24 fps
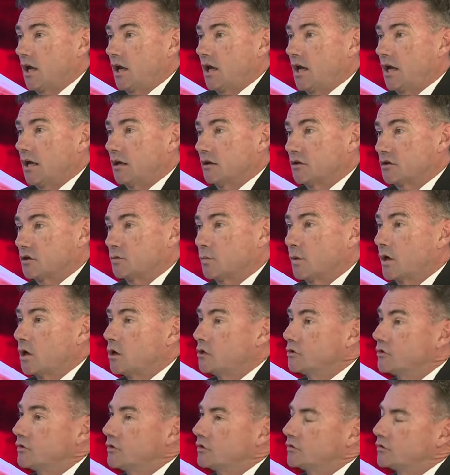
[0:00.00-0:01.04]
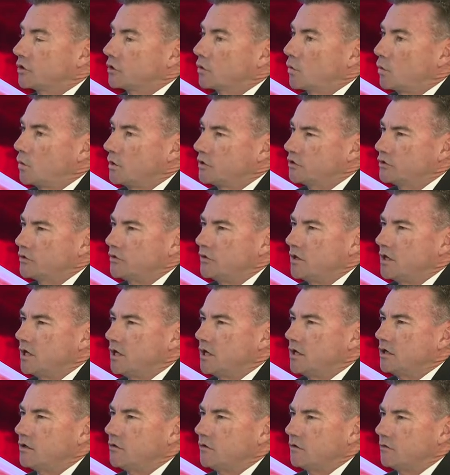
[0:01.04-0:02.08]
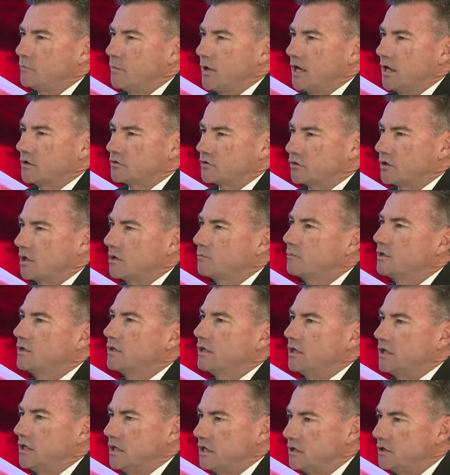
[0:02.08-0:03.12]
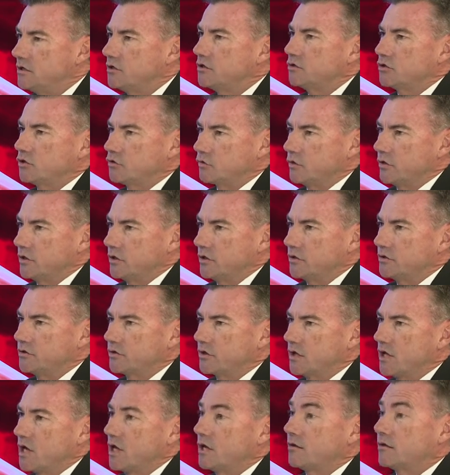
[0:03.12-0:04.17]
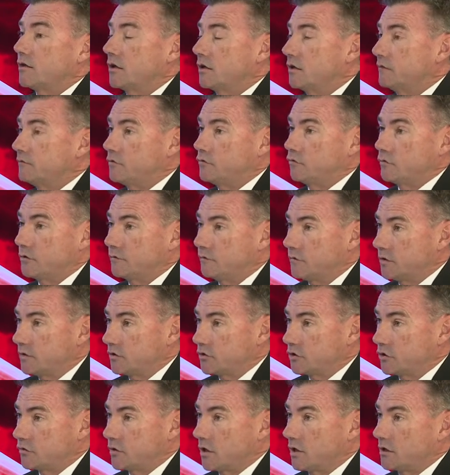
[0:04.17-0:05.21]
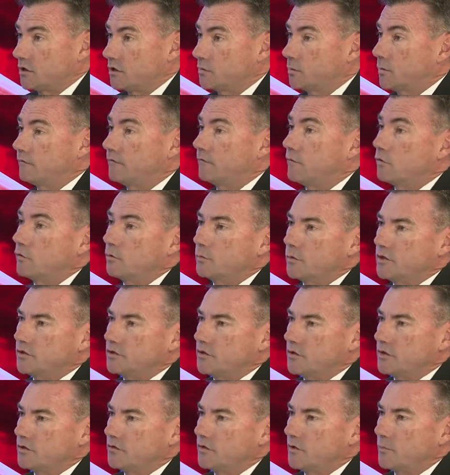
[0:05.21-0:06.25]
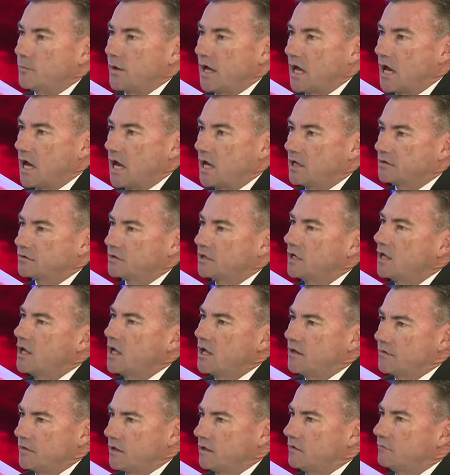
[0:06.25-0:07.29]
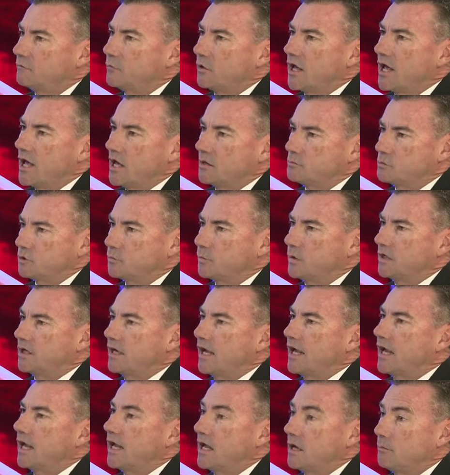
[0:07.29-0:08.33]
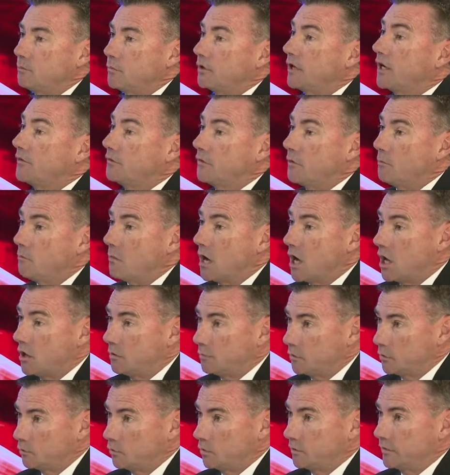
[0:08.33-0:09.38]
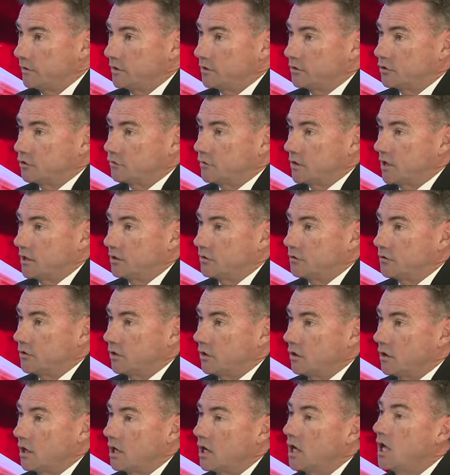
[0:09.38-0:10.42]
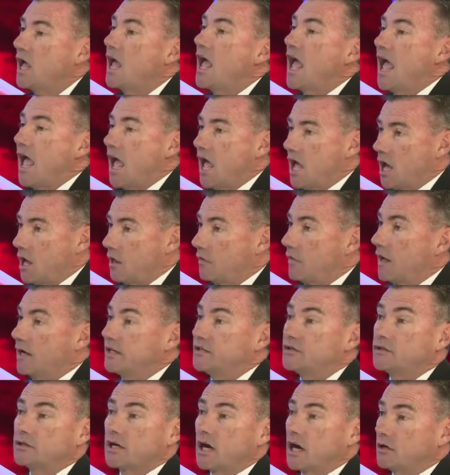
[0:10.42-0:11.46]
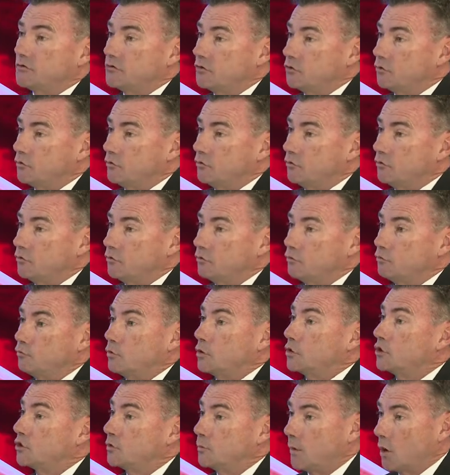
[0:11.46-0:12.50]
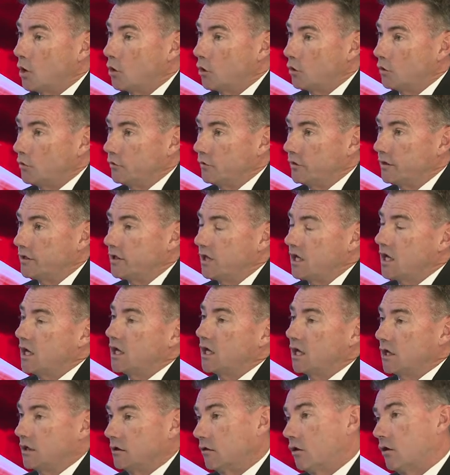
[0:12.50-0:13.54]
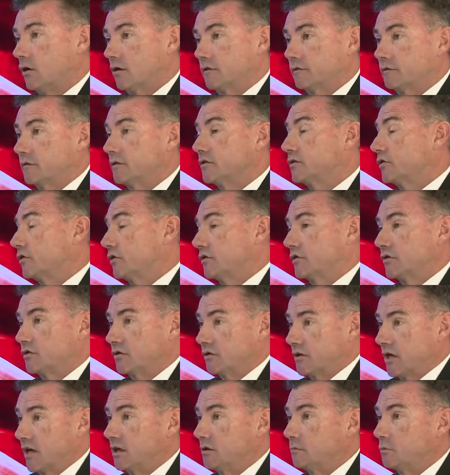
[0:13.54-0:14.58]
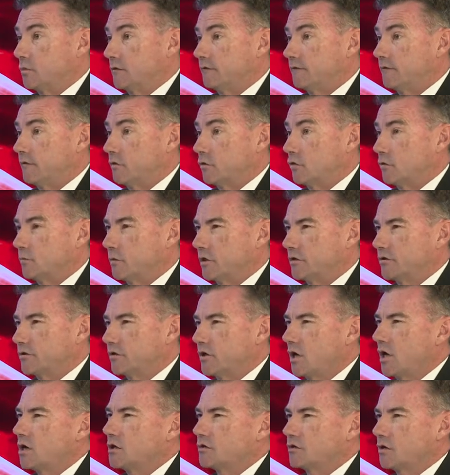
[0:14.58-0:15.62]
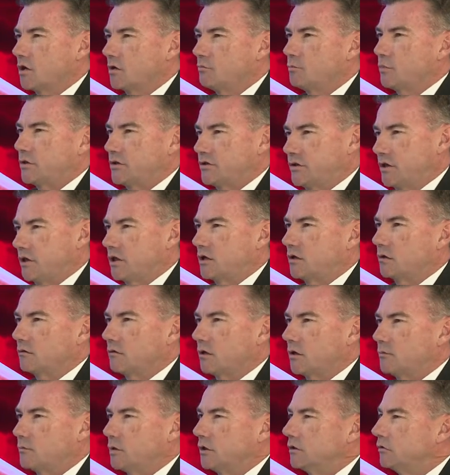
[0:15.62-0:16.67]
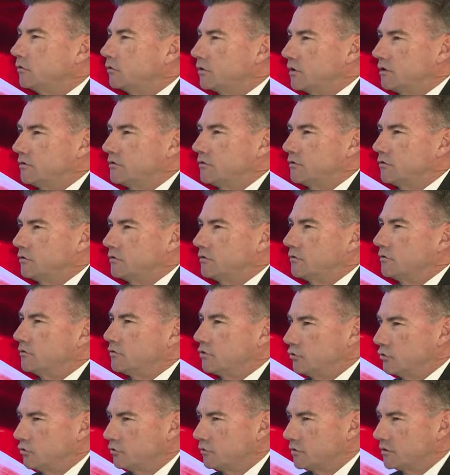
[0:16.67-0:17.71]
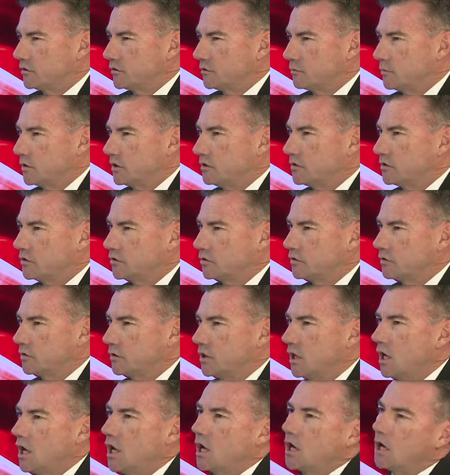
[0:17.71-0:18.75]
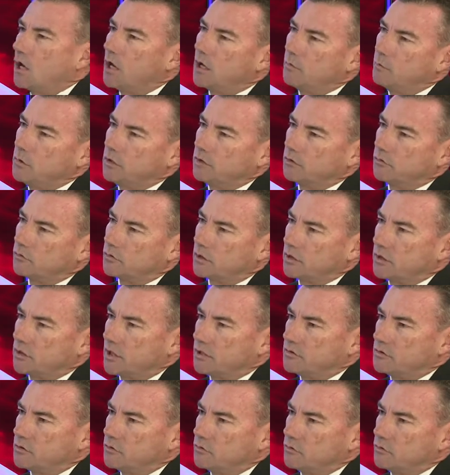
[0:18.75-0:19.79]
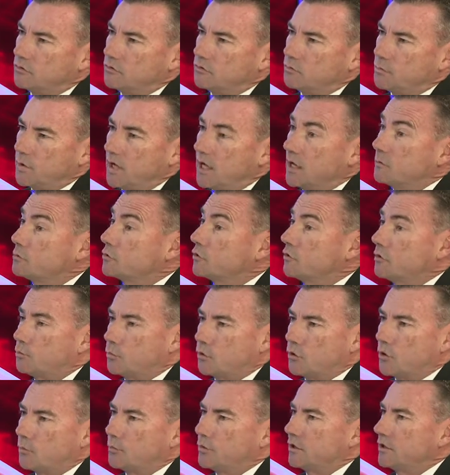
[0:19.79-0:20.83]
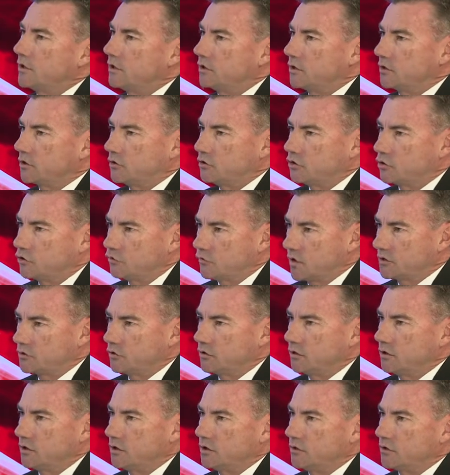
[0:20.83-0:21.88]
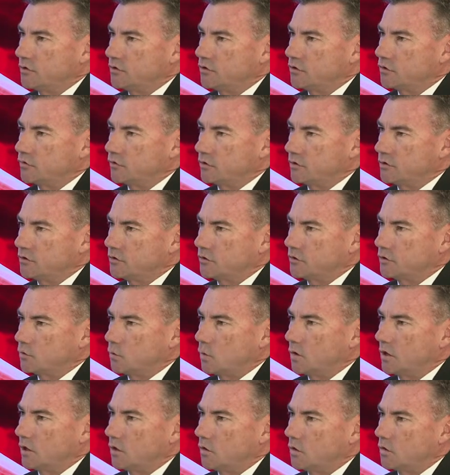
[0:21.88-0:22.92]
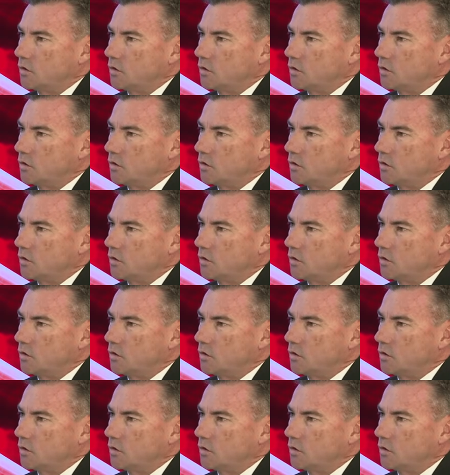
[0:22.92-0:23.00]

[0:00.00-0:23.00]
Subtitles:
And I suppose it's a question then about some of the industries that have driven Australia's performance in the past that have perhaps been hampered at the moment with the Australian dollar, How they start to respond in light of its sustained performance. So in particular, I'd be looking to the tourism industry. I'd be looking at to perhaps the property and construction industries as well.